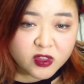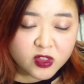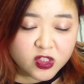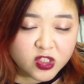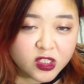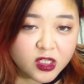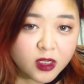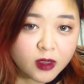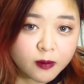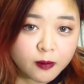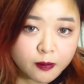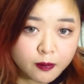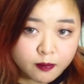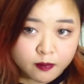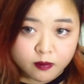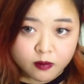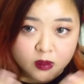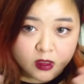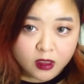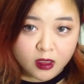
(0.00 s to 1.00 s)
gym
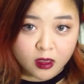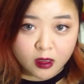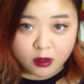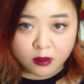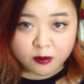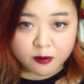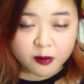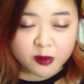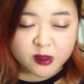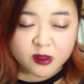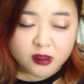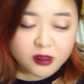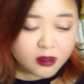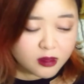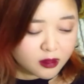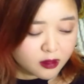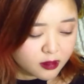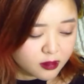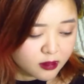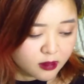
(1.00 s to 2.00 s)
kind of
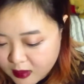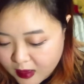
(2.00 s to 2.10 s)
person.